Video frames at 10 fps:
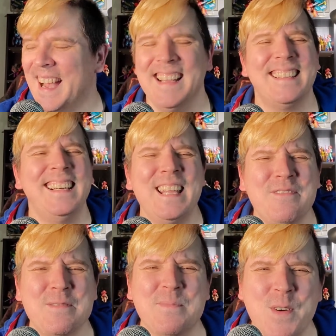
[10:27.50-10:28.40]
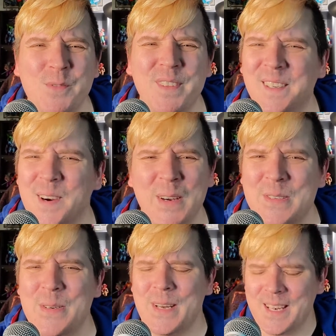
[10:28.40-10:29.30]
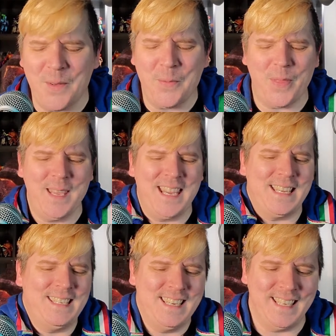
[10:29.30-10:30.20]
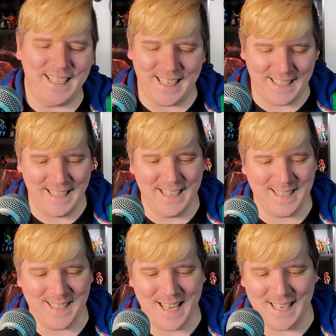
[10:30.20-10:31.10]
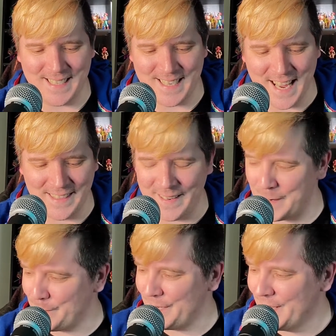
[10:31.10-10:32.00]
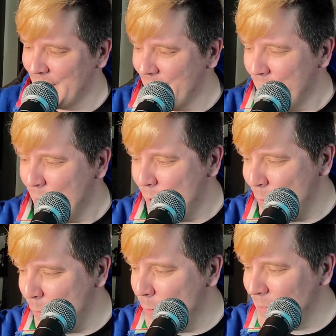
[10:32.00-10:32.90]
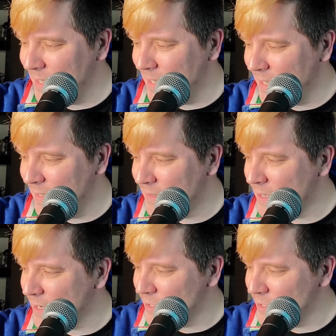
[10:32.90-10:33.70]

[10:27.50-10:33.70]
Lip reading: Did it ever move in the cartoon? I don't think it did. I think it just kind of sat there, but who gives a